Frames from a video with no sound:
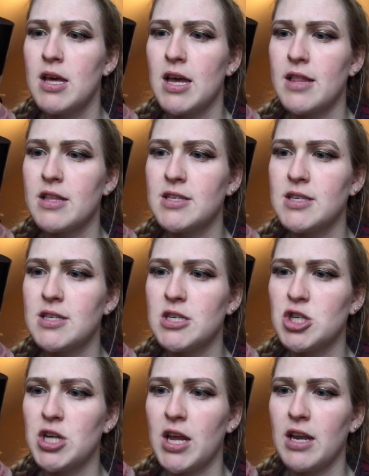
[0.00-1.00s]
And this is the
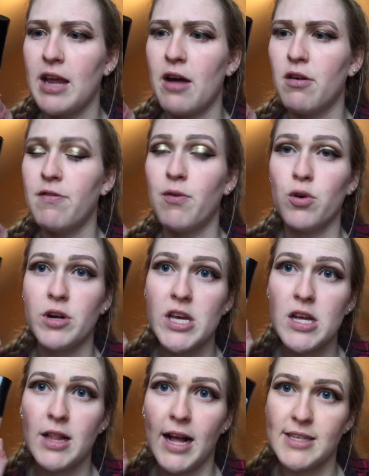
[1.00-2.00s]
shade
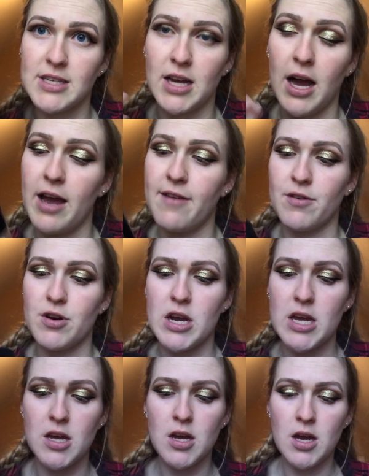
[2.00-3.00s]
L40 Classic
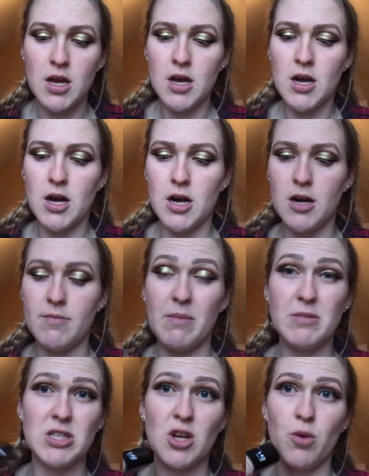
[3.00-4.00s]
Ivory.
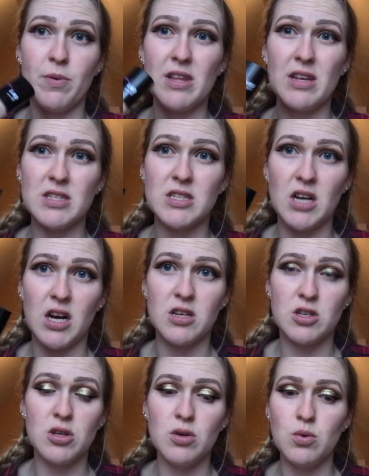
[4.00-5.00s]
I'm just hoping that it's not
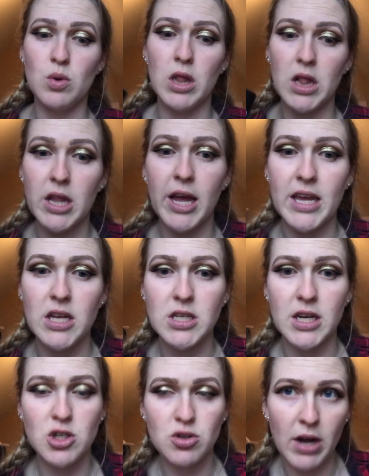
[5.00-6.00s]
too light.
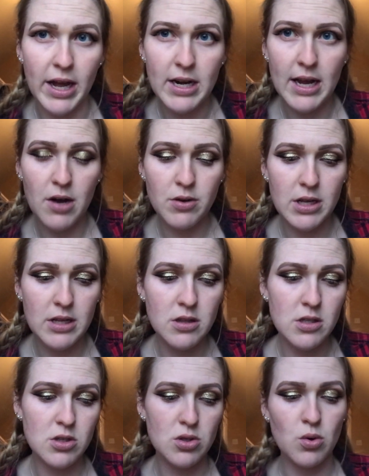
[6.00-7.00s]
I tried it out in
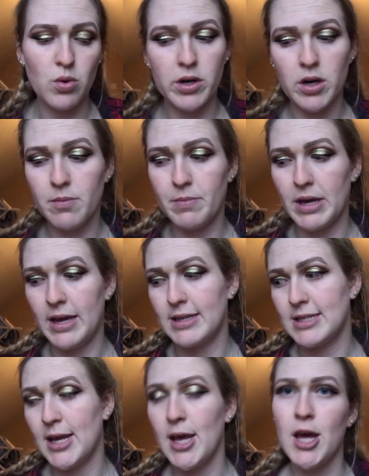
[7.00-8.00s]
the store,
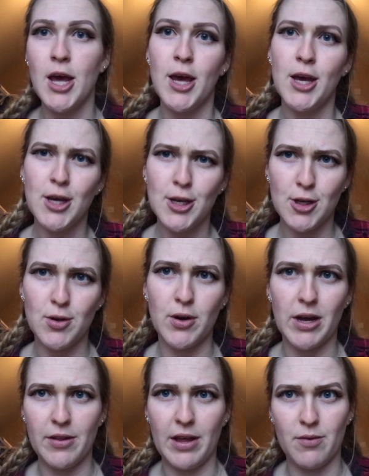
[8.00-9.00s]
but you know
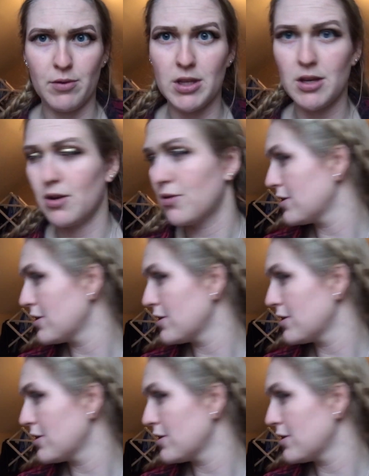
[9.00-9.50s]
how that really